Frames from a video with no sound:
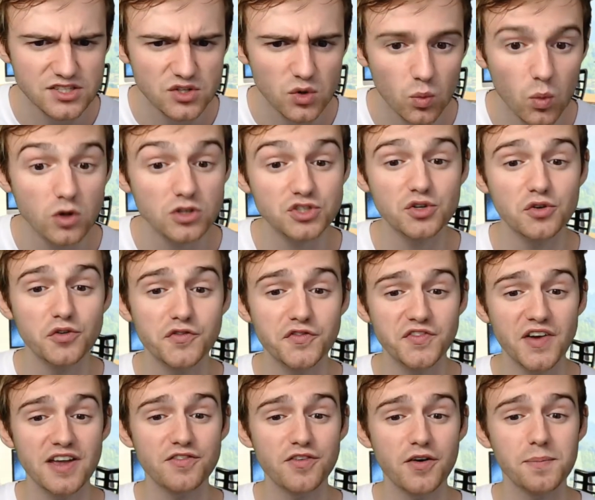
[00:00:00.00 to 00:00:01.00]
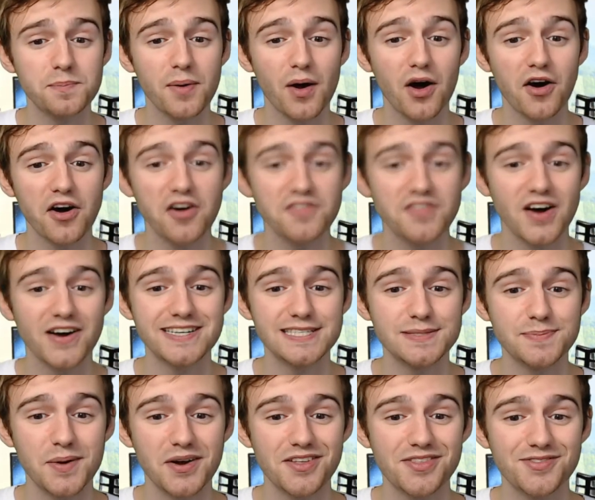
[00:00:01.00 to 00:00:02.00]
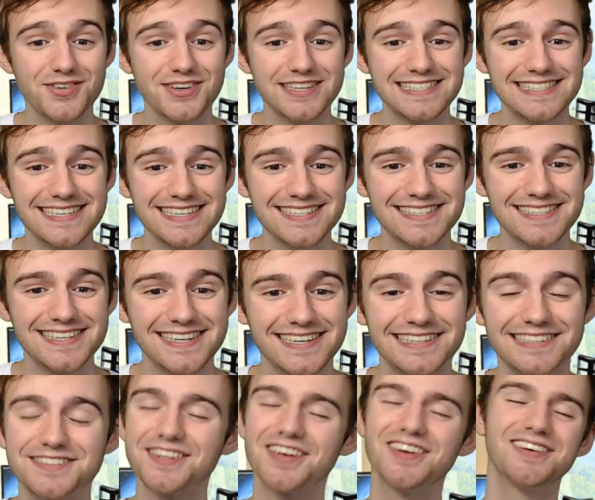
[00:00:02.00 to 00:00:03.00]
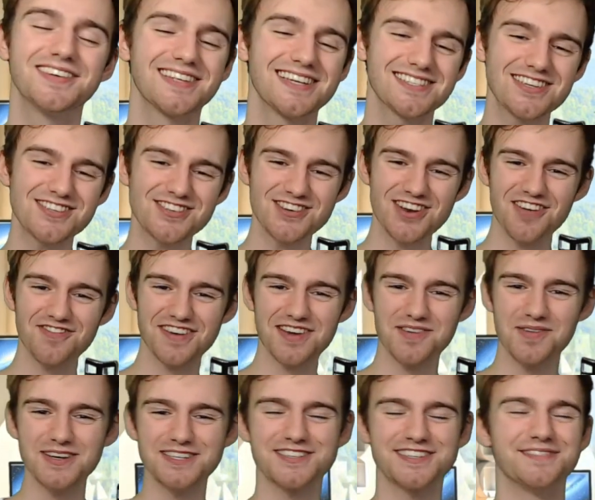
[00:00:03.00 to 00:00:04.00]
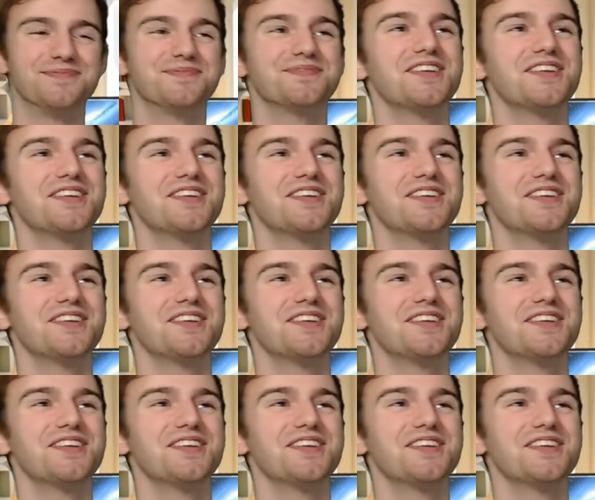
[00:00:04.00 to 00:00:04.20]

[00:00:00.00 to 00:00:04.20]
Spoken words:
what's your favourite part of EyeSpy360? That's such a lovely question.